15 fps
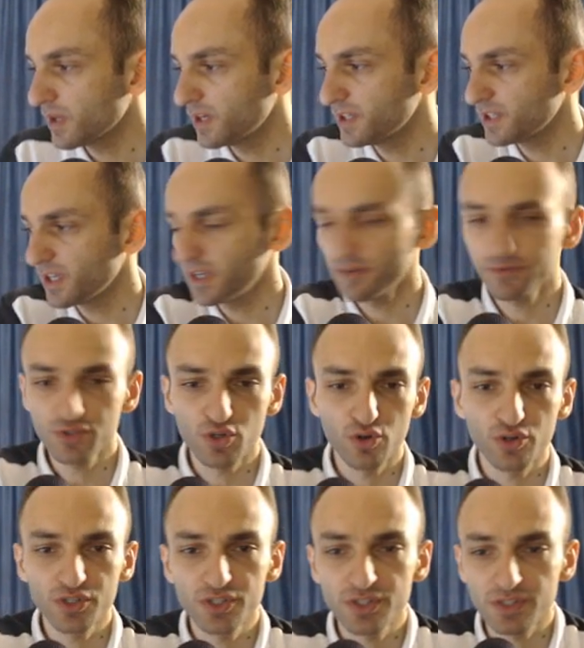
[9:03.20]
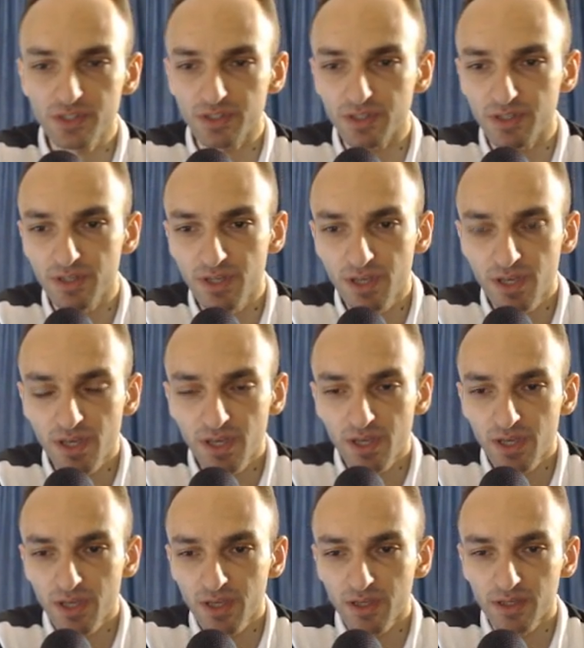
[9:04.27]
And I have choice
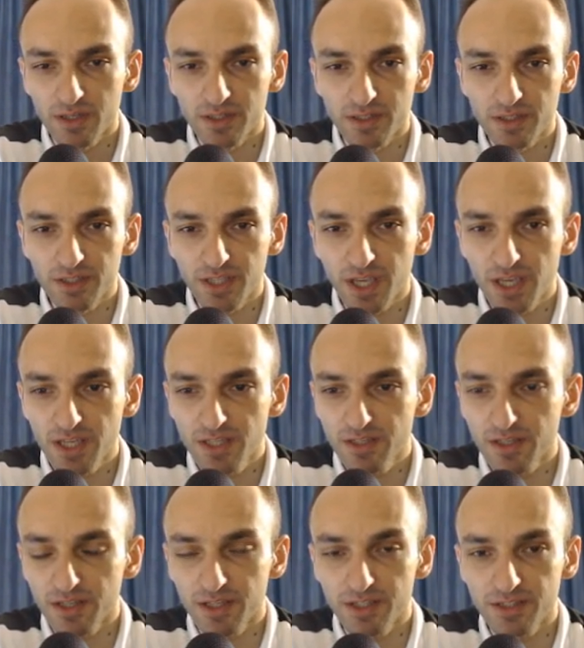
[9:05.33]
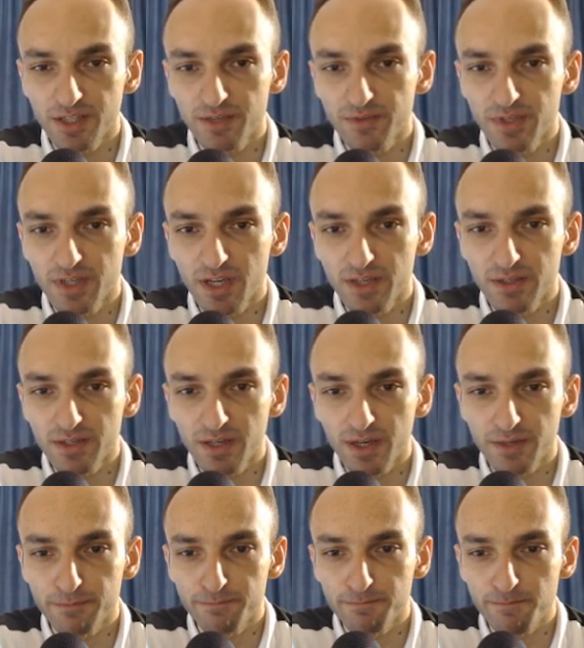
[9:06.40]
again, and I think I
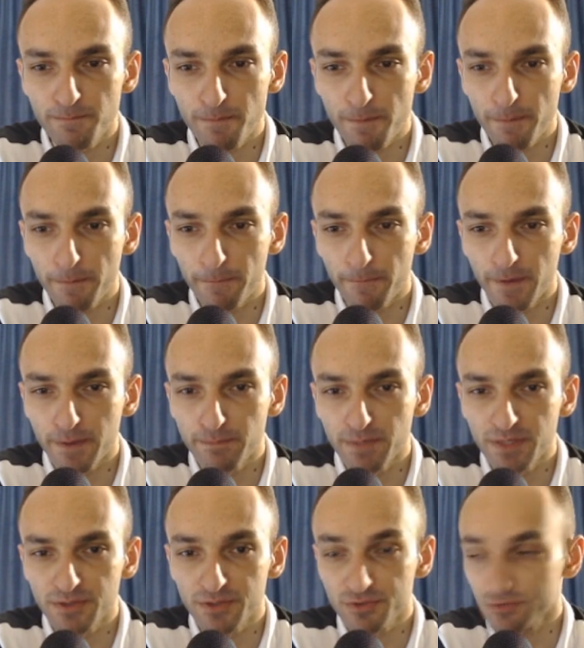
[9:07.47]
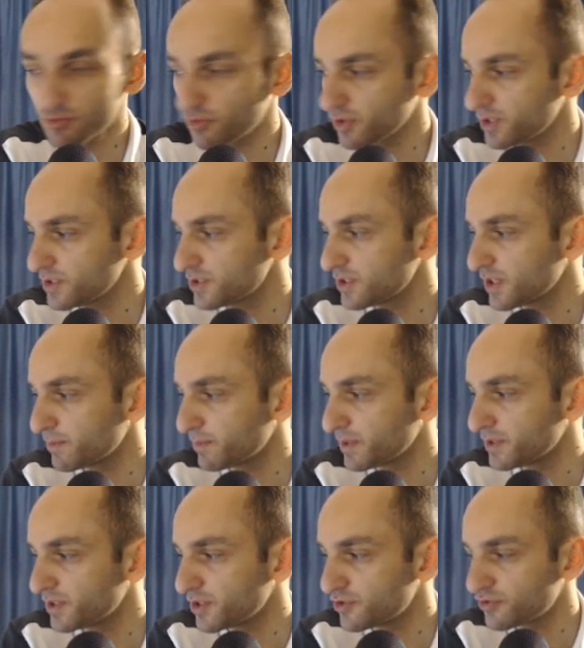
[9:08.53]
made the strongest. I
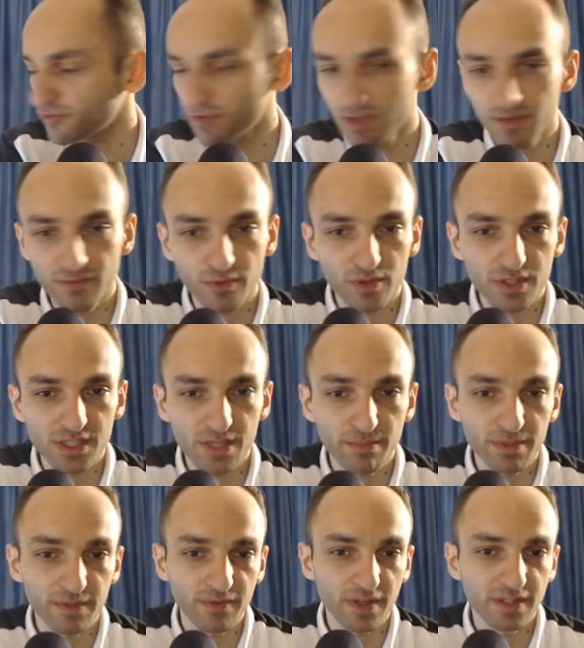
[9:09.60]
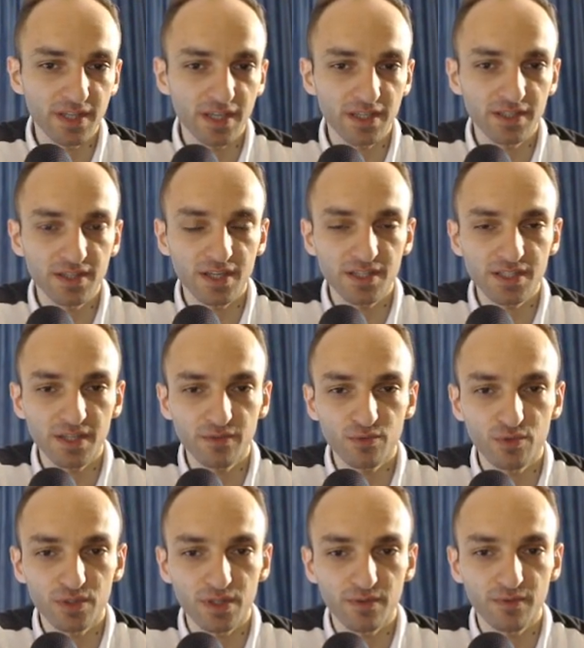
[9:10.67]
played h3. For example, if I take e takes f,
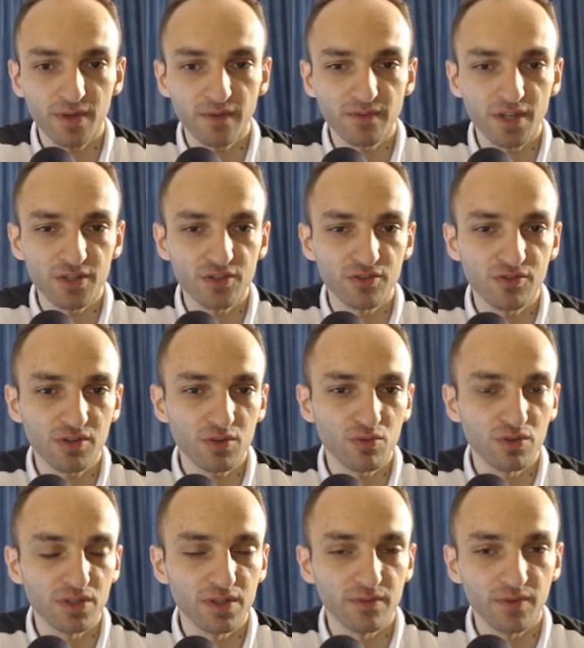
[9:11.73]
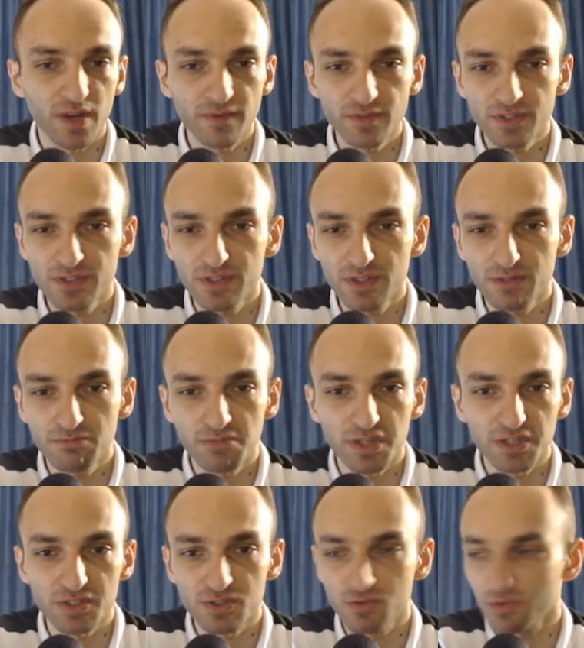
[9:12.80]
queen f5, knight g3, queen d5 is there.
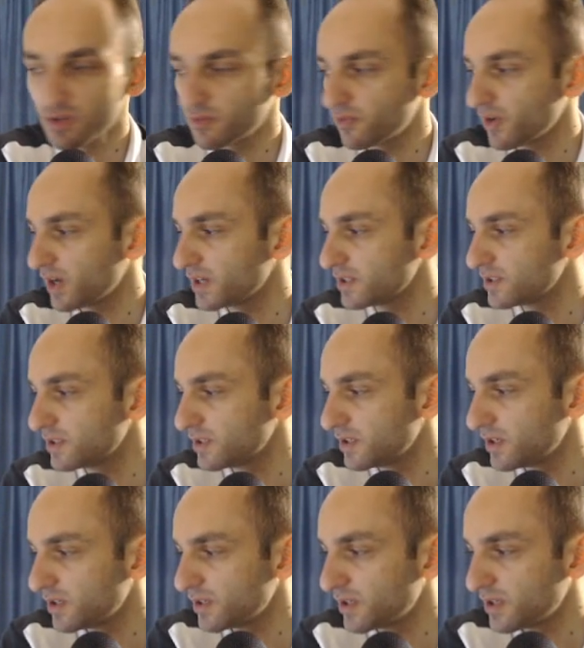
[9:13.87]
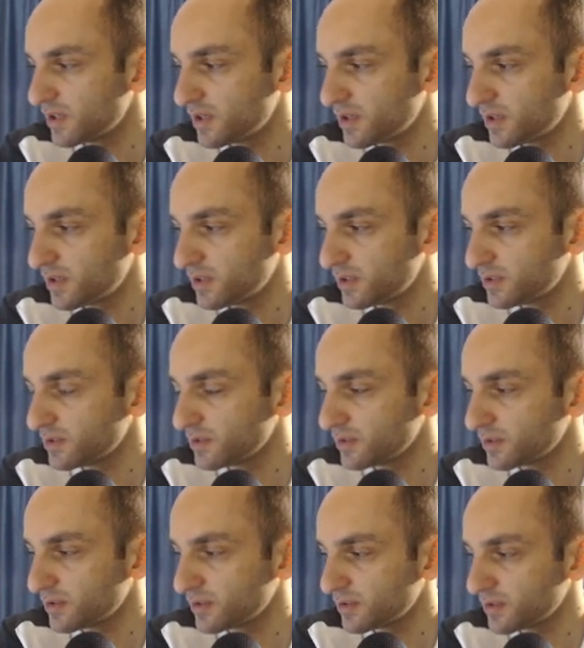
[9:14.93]
Black is doing fine.
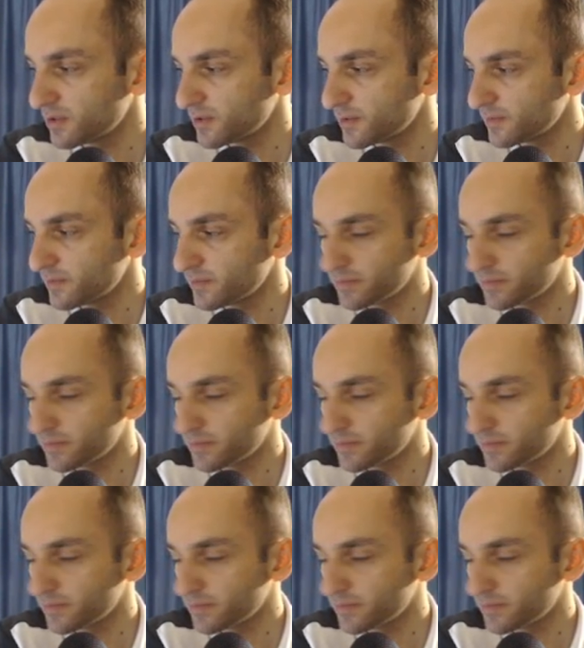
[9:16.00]
Uh,